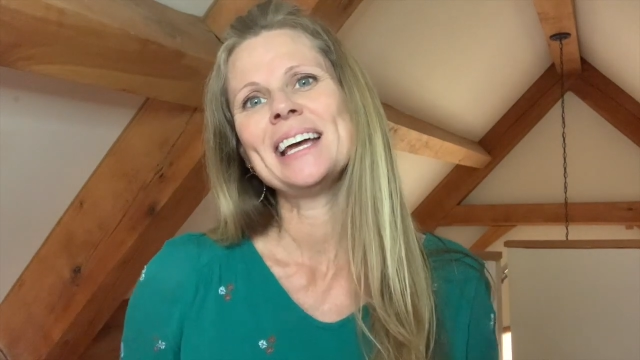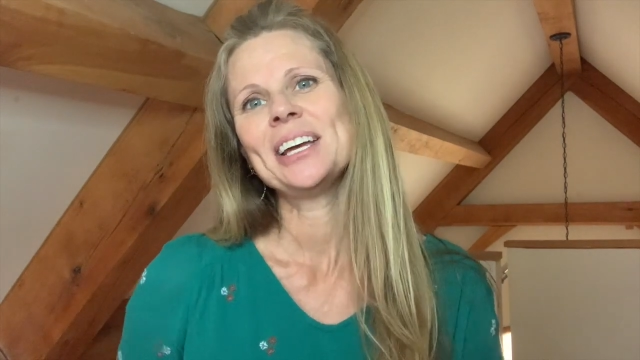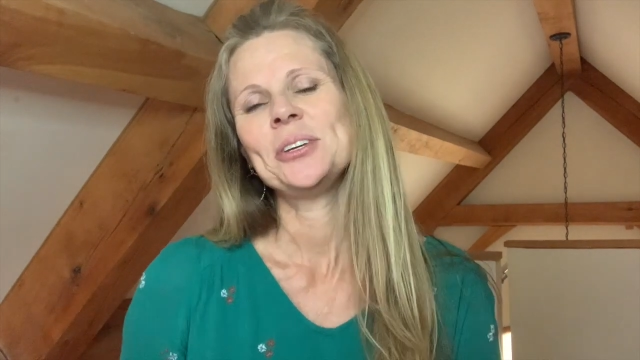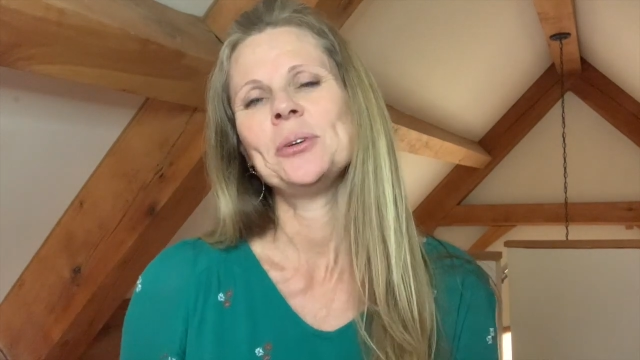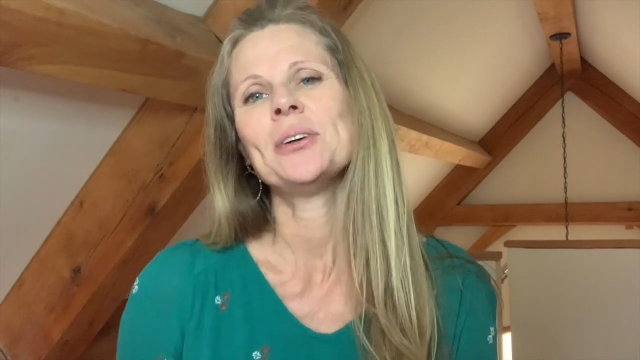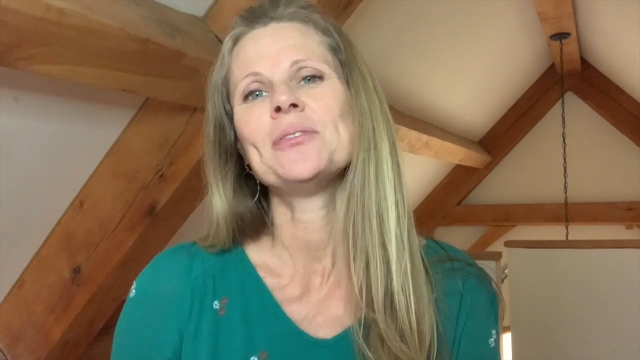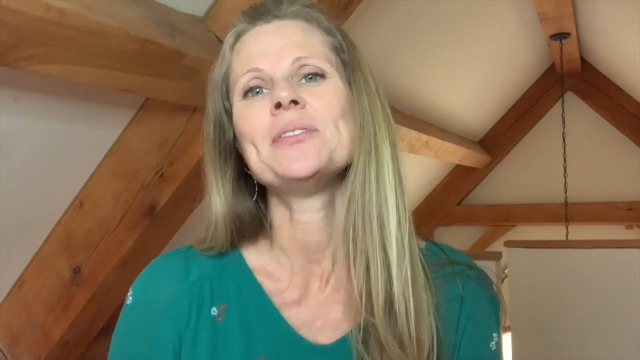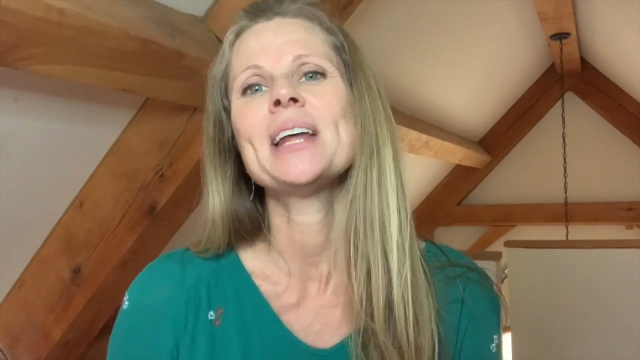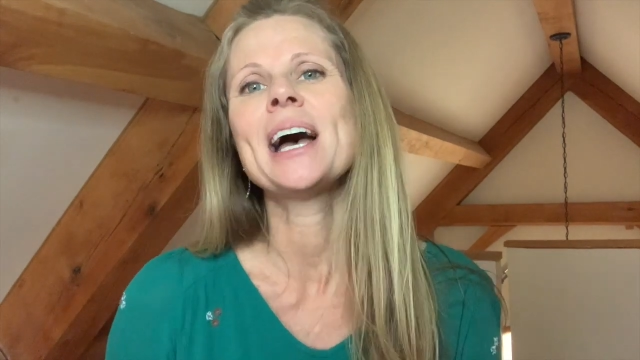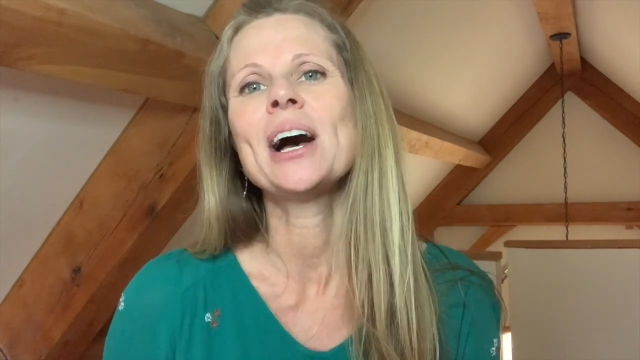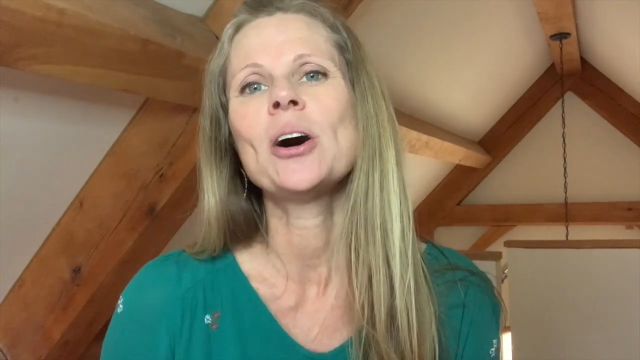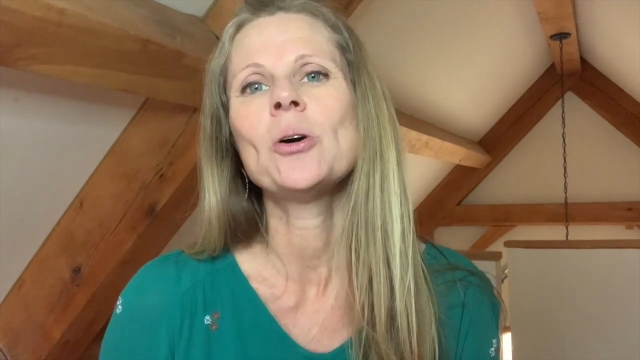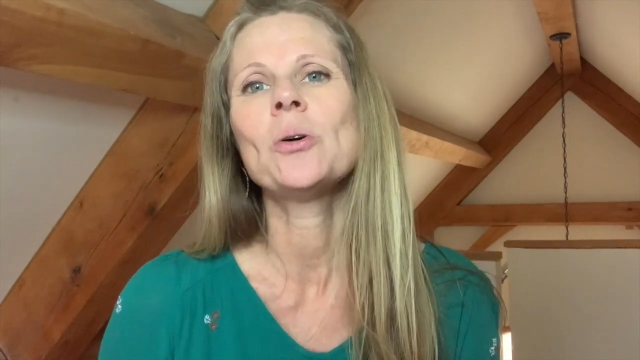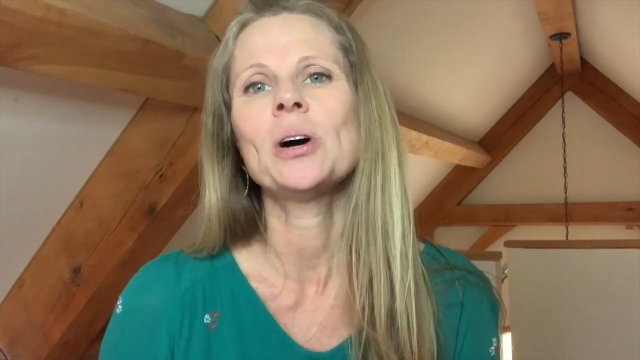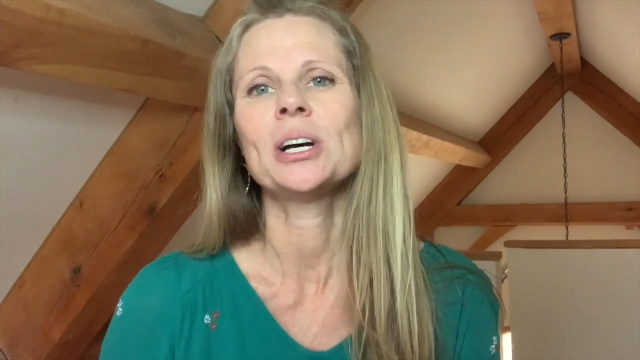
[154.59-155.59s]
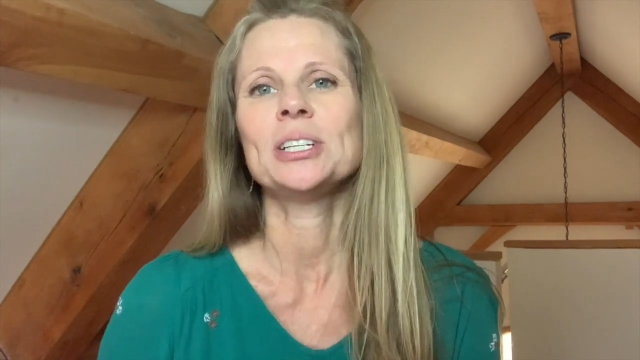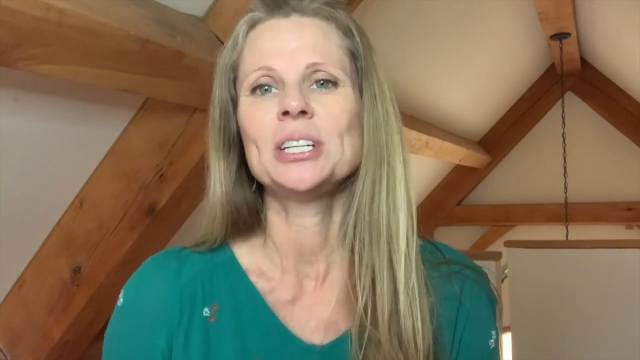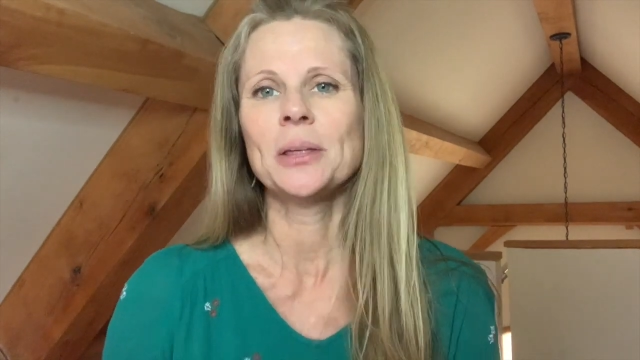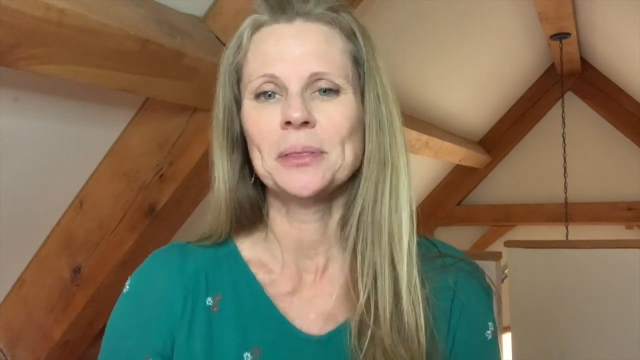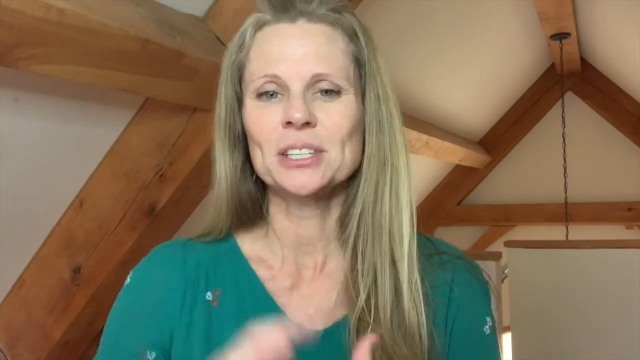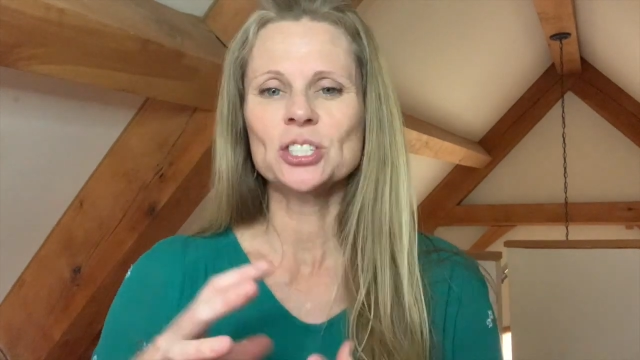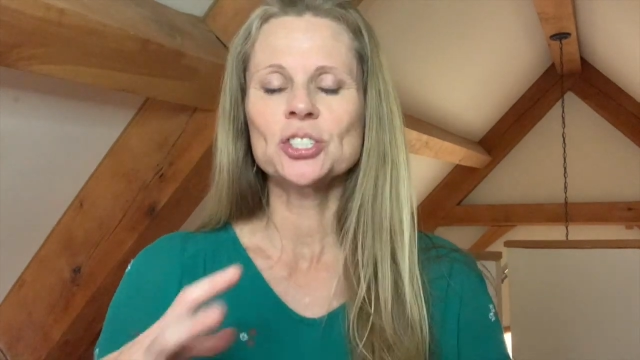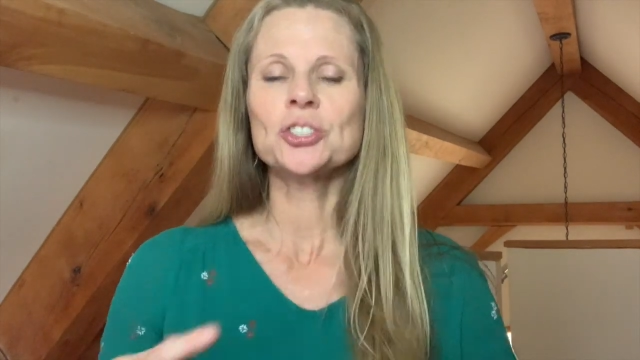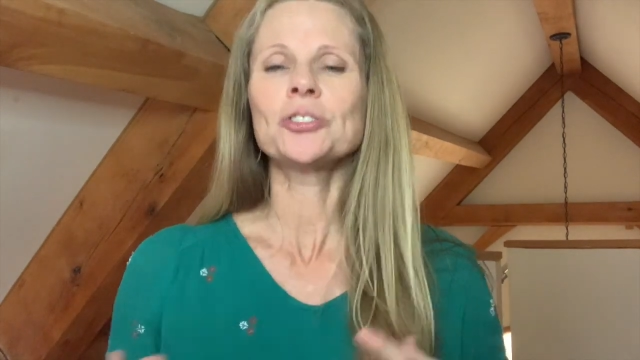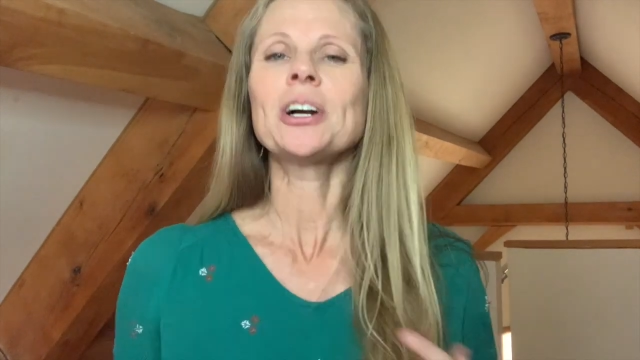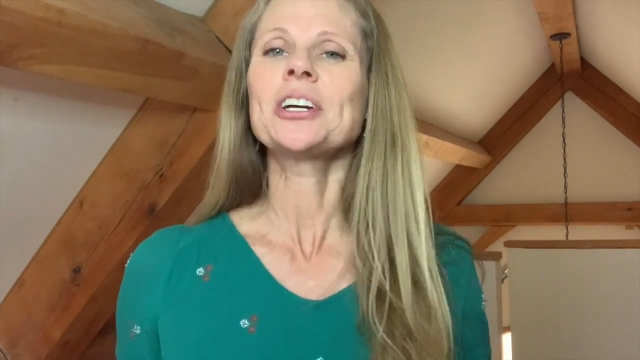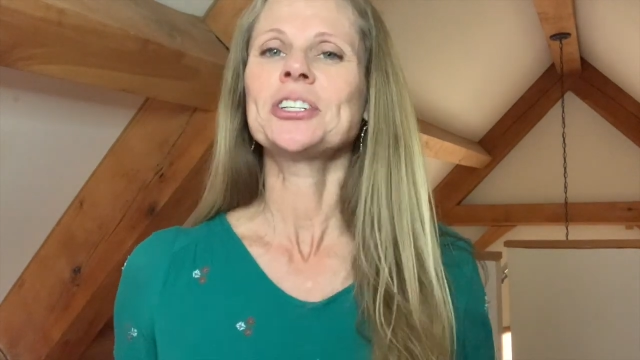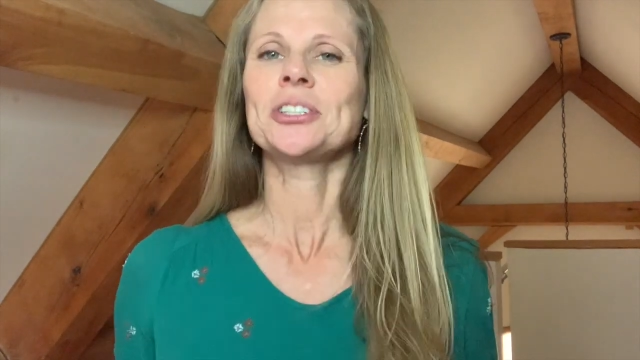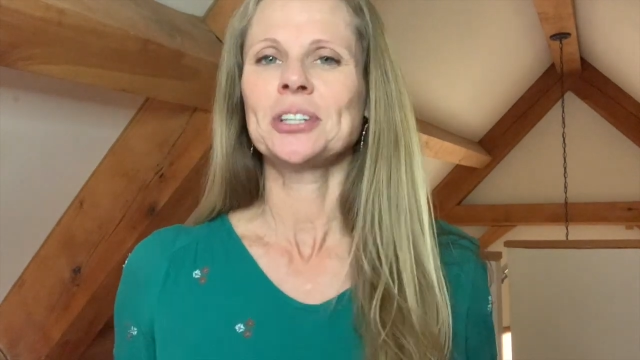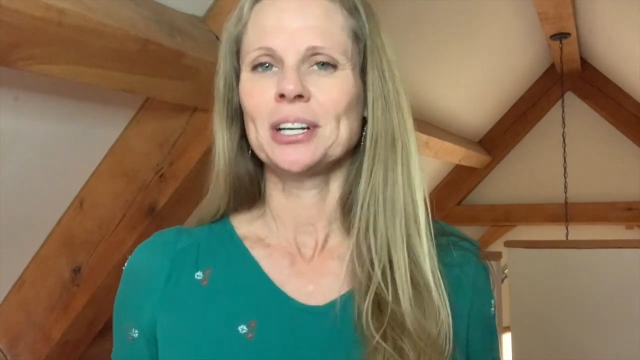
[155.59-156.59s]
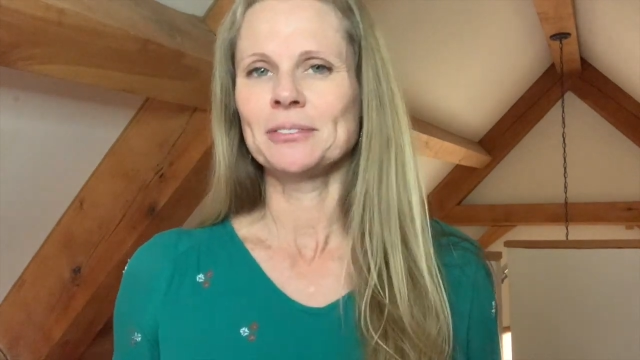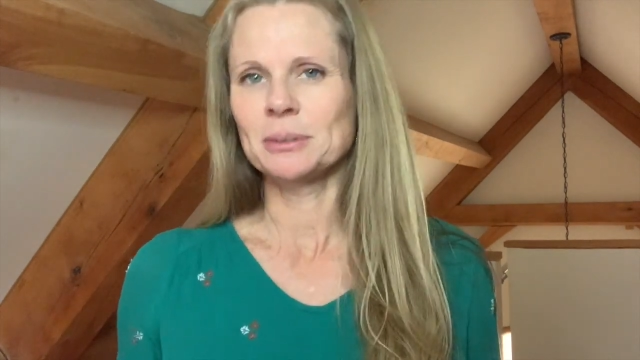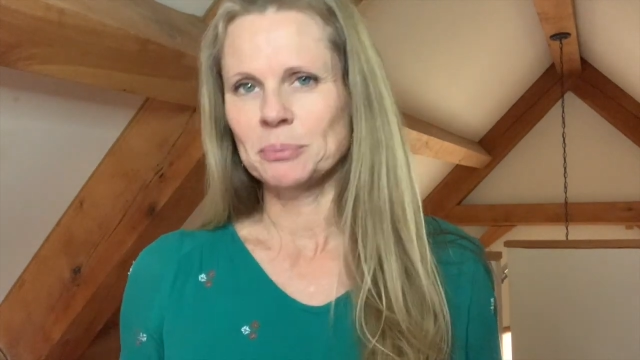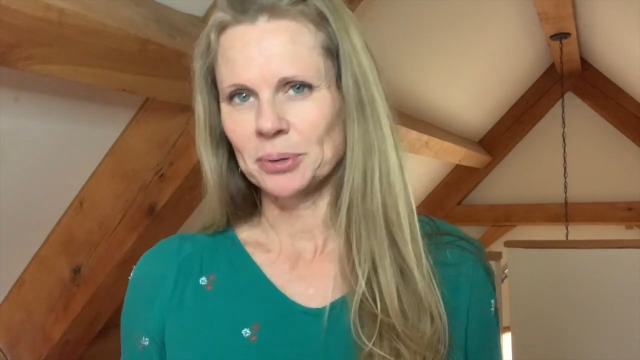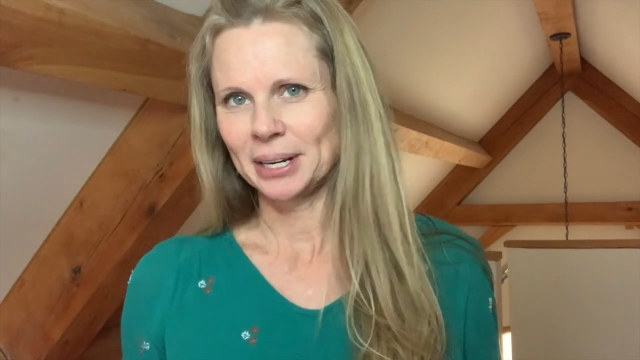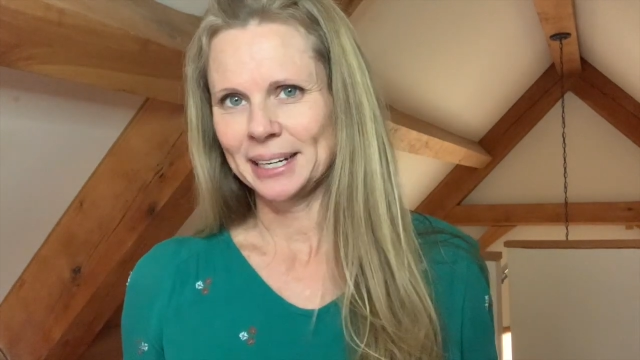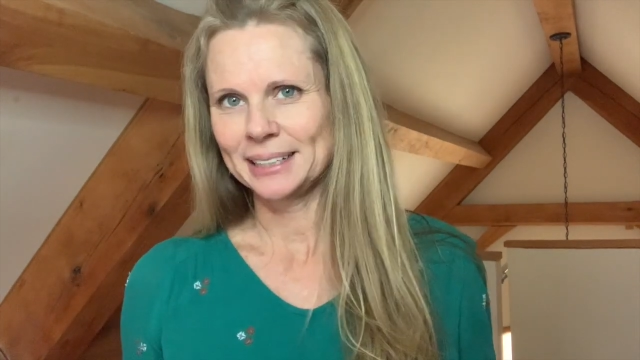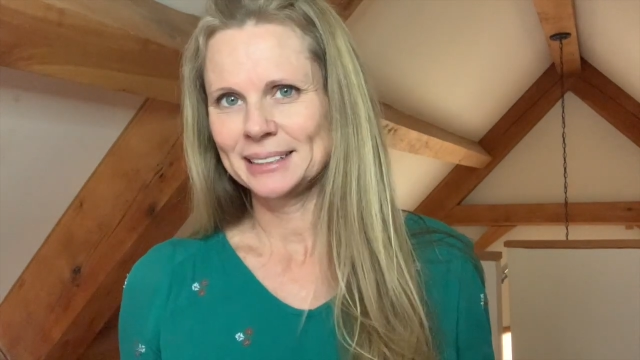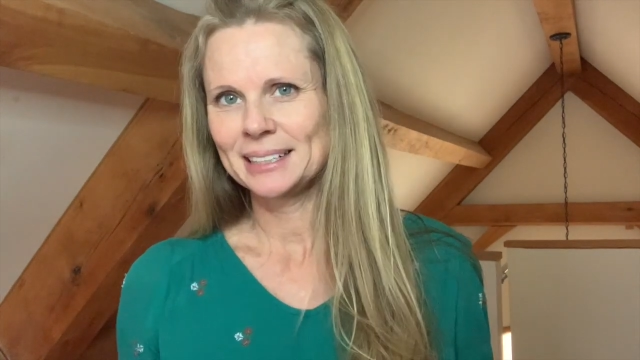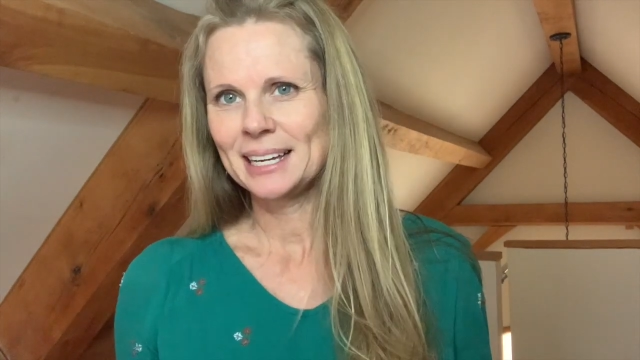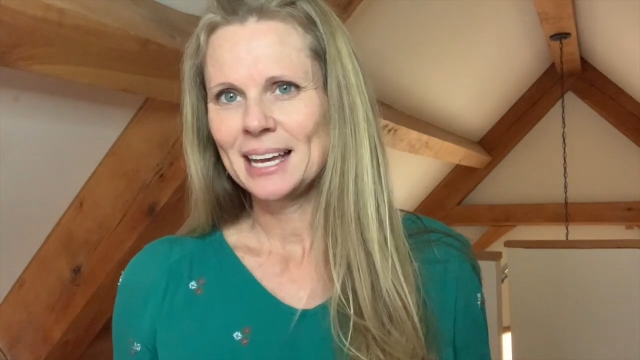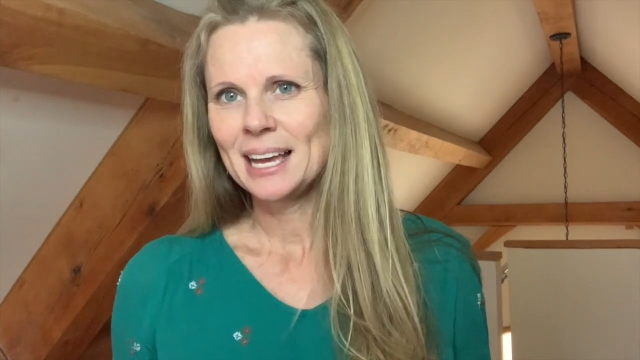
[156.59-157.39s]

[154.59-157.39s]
You have now done the structure of a brain.